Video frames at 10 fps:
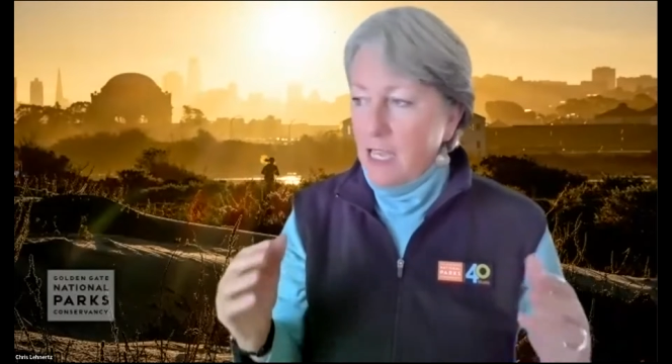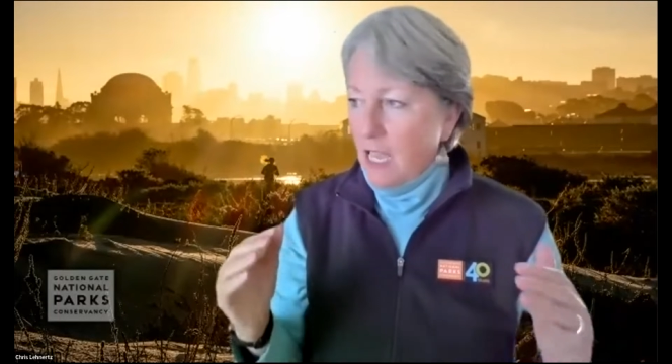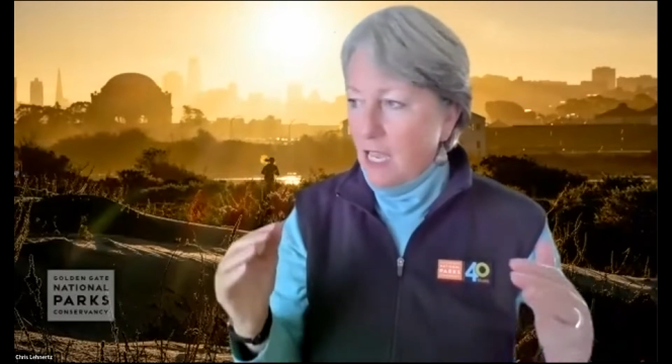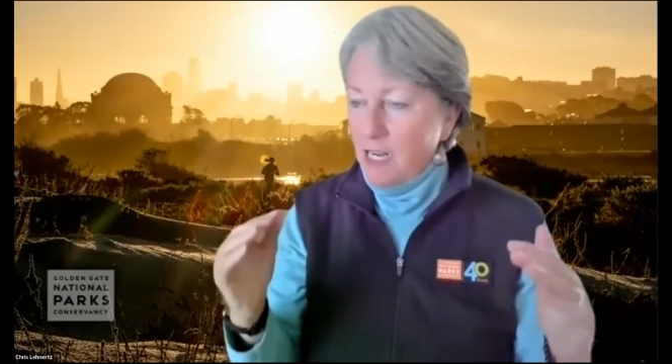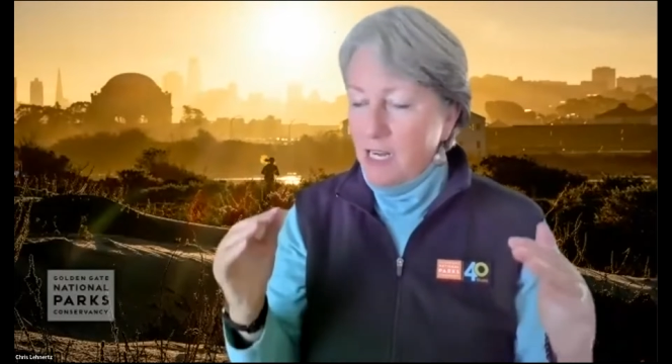
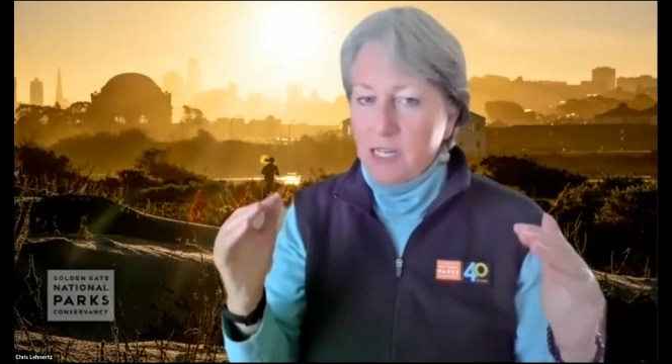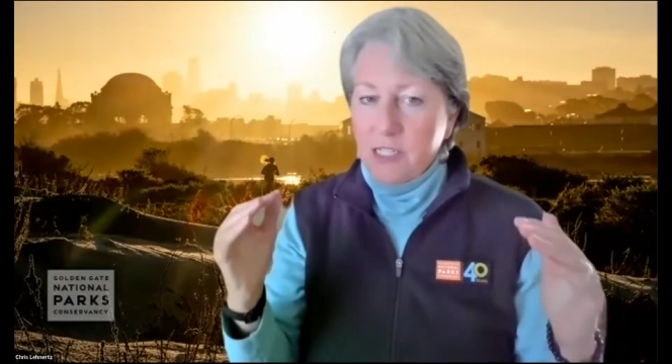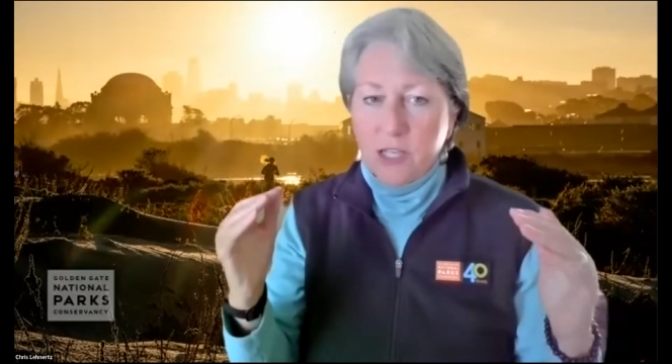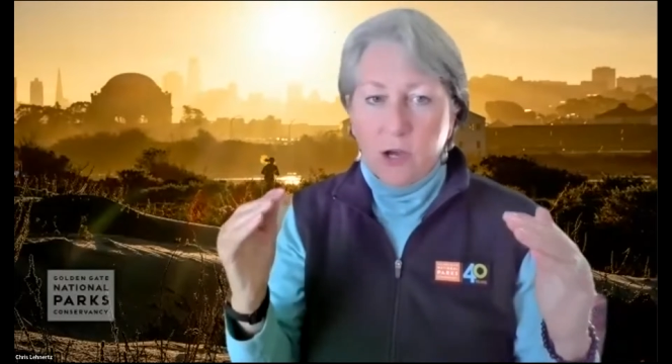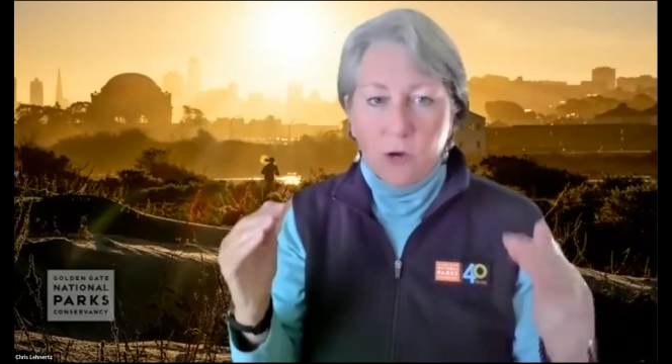And it is
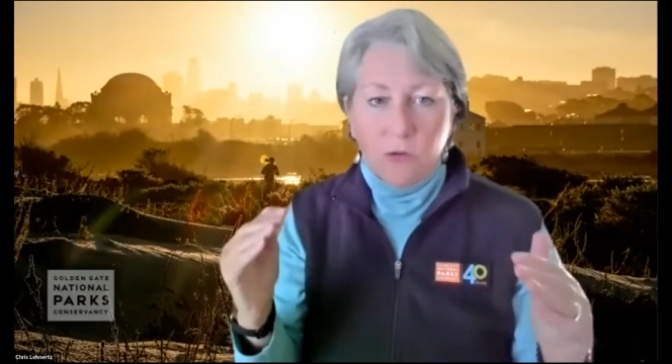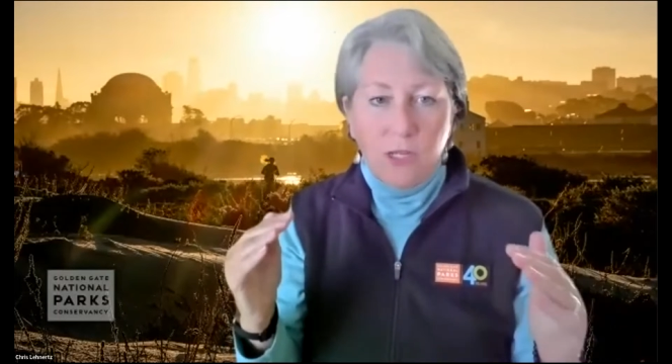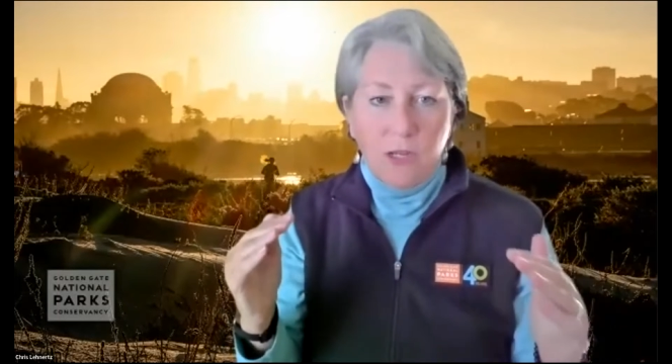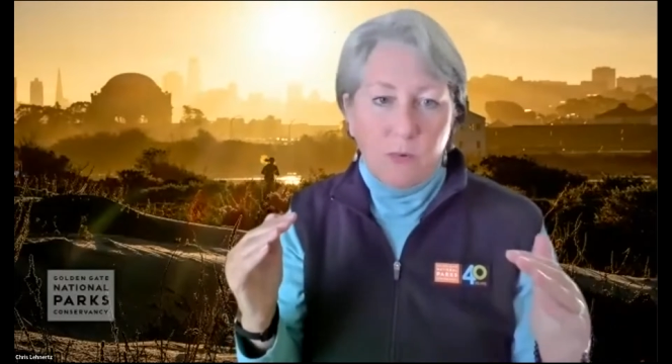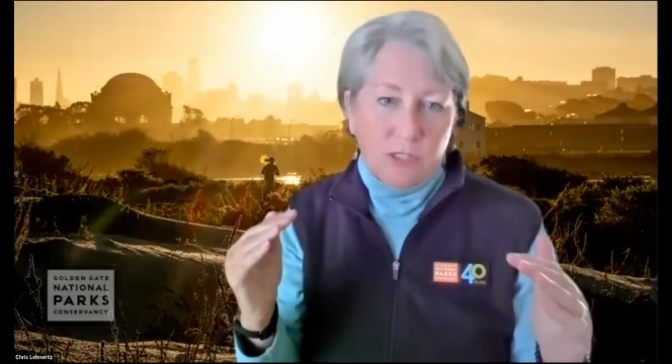the
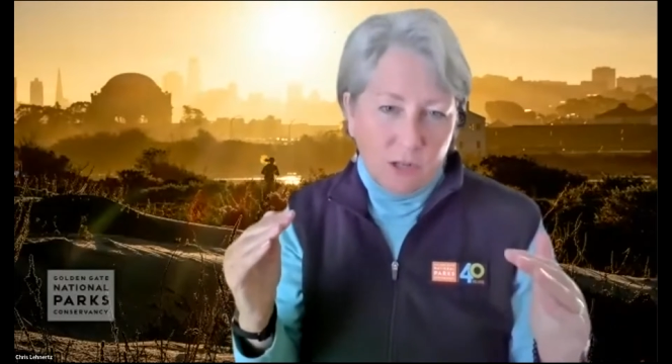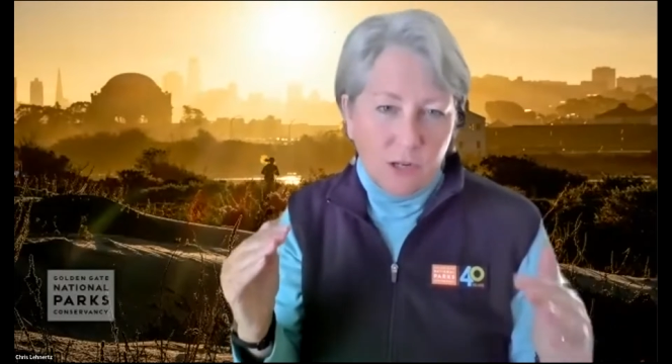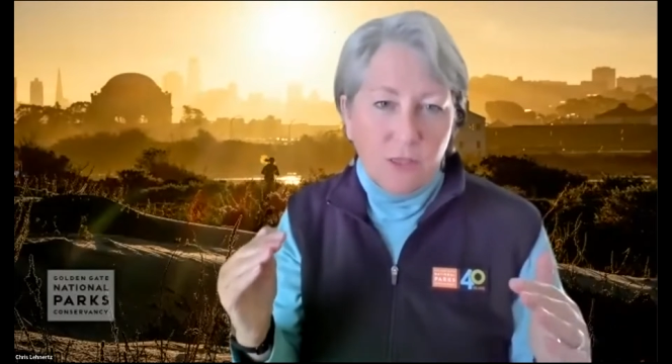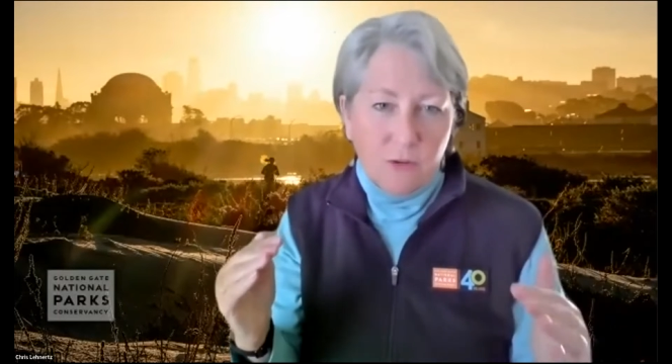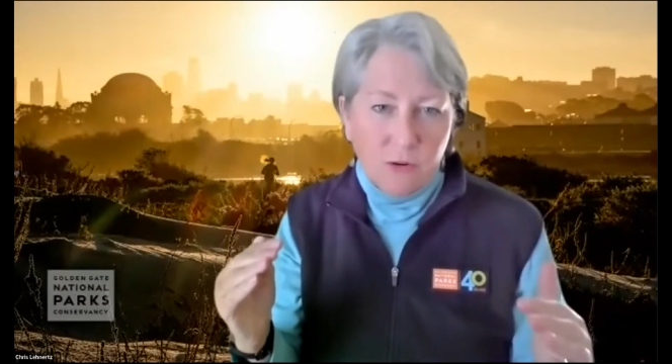only what's called a
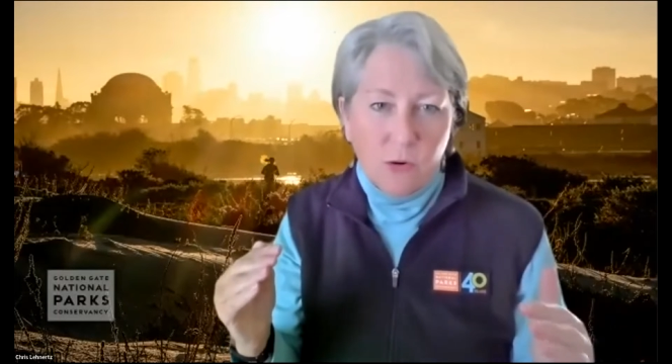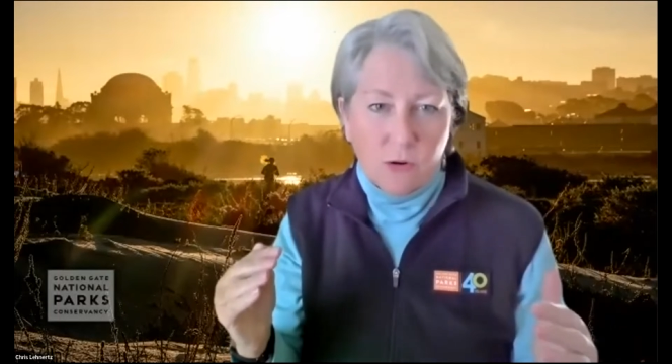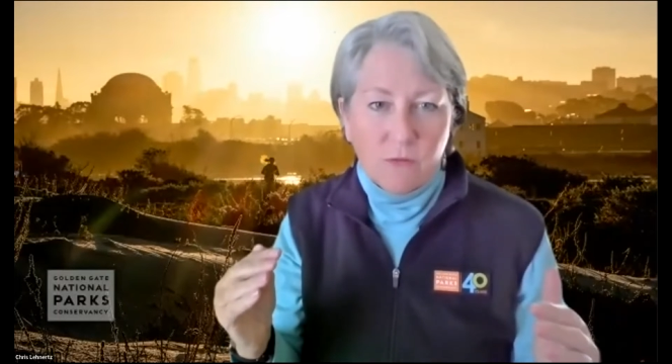third order